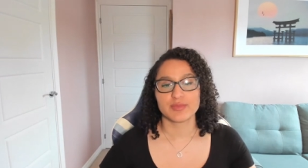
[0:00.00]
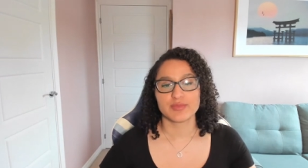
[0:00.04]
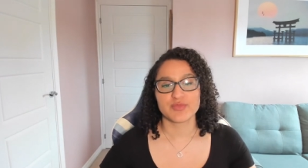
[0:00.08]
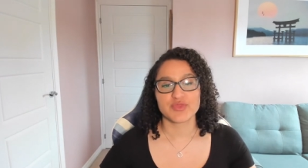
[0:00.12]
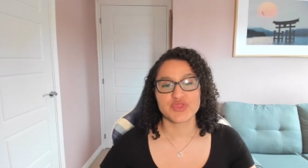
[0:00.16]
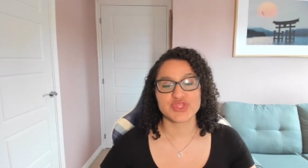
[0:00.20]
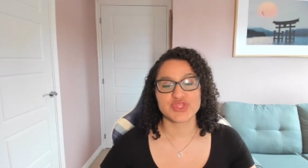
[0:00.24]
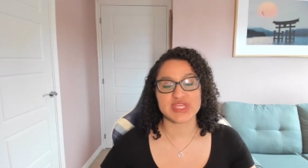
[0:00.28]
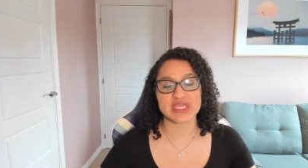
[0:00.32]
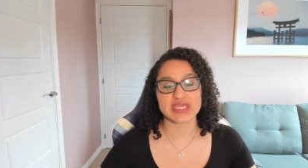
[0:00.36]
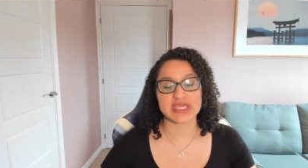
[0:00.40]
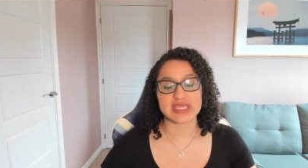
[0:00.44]

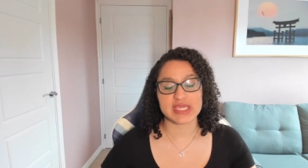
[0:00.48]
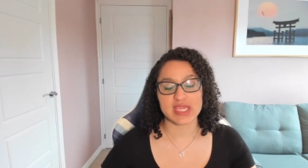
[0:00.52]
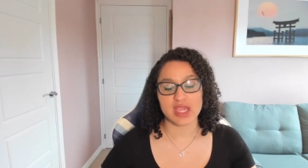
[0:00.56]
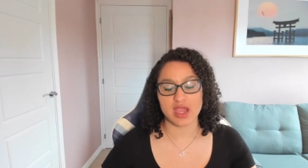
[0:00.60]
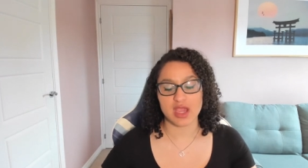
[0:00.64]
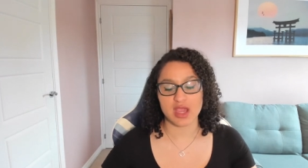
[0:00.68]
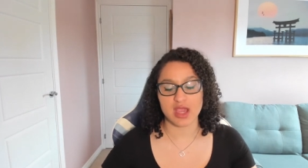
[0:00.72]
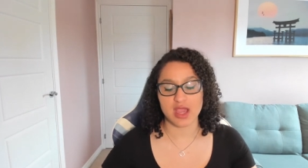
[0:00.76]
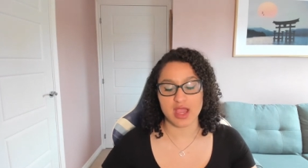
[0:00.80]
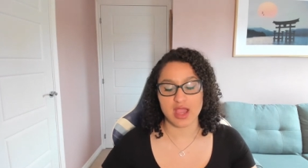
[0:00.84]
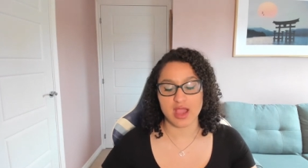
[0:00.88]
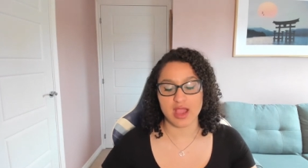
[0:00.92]
the
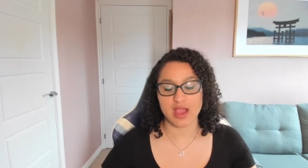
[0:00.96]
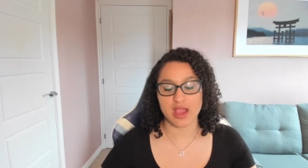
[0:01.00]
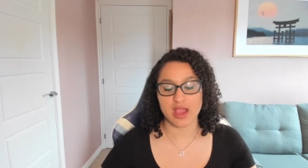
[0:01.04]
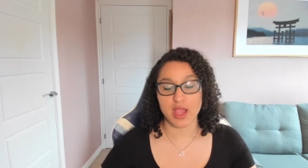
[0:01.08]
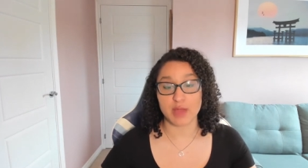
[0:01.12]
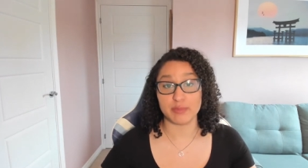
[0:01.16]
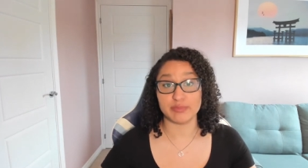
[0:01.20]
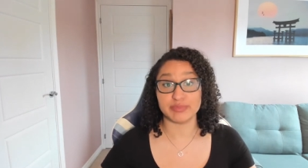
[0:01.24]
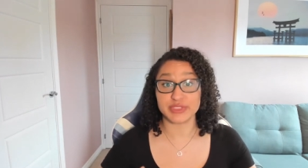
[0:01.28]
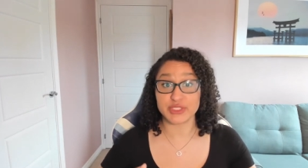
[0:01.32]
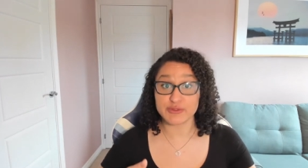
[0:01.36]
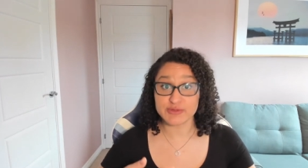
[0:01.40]
uh,
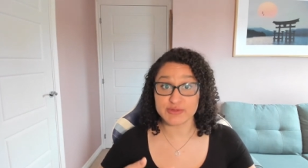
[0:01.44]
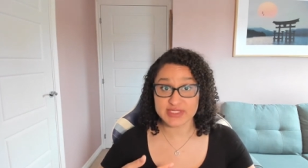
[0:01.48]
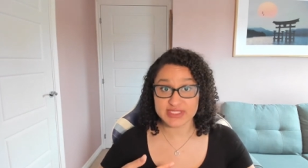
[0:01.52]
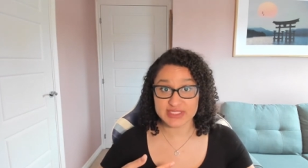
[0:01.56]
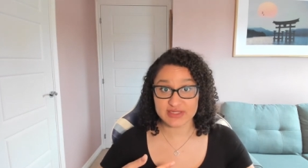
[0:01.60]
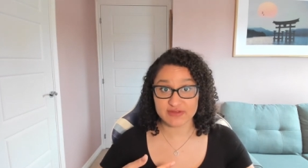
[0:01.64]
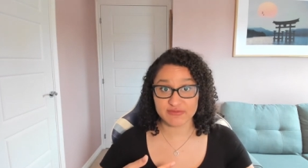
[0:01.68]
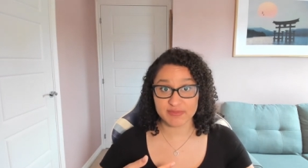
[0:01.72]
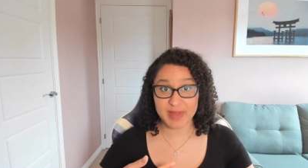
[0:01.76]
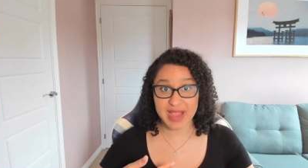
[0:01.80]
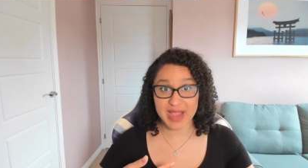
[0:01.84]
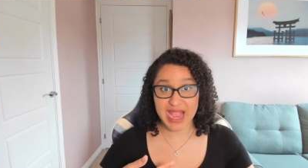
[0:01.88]
abuse
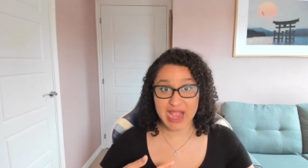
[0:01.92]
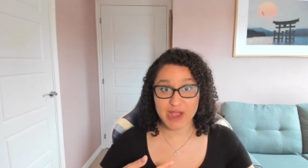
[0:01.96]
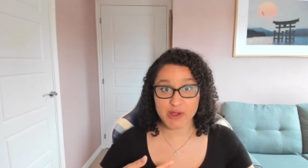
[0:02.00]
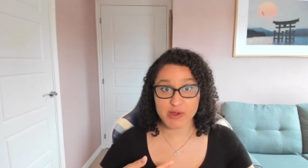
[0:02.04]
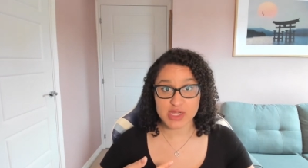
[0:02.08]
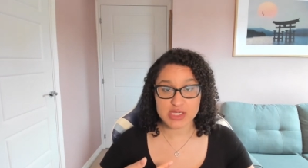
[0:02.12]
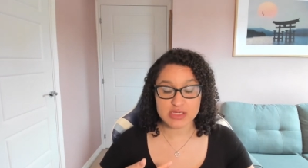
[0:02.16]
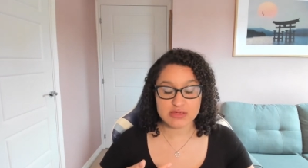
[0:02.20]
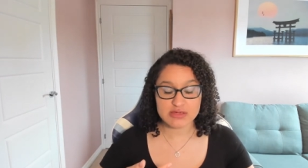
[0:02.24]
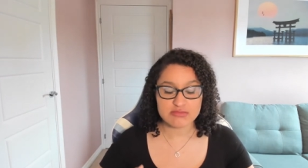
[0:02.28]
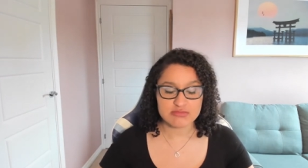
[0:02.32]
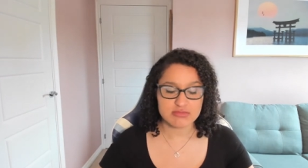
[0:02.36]
of
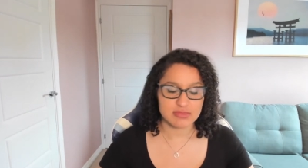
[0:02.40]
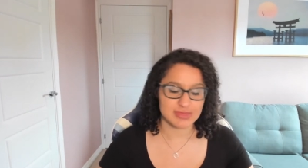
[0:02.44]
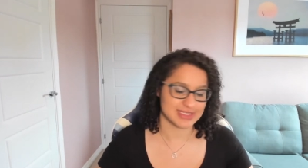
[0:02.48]
power,